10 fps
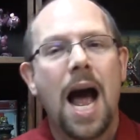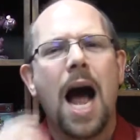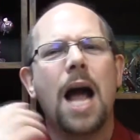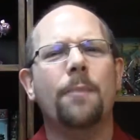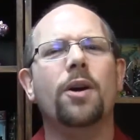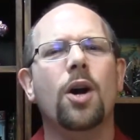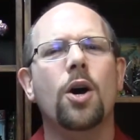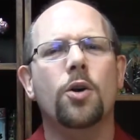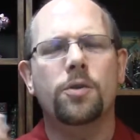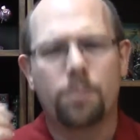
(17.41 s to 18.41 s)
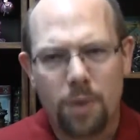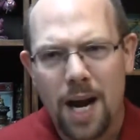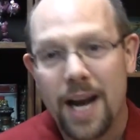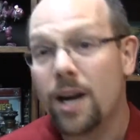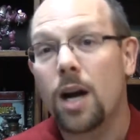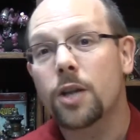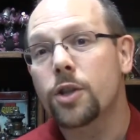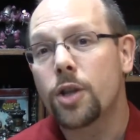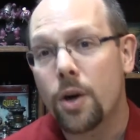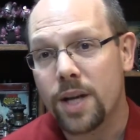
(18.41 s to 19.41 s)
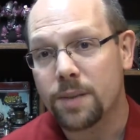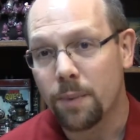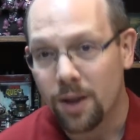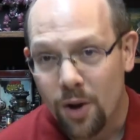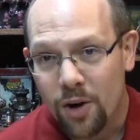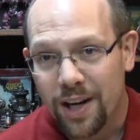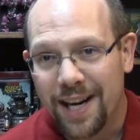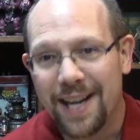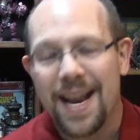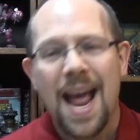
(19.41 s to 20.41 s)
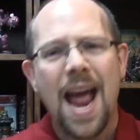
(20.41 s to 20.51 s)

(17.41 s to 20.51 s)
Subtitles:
I'm your host, Brian, also known as Malorian,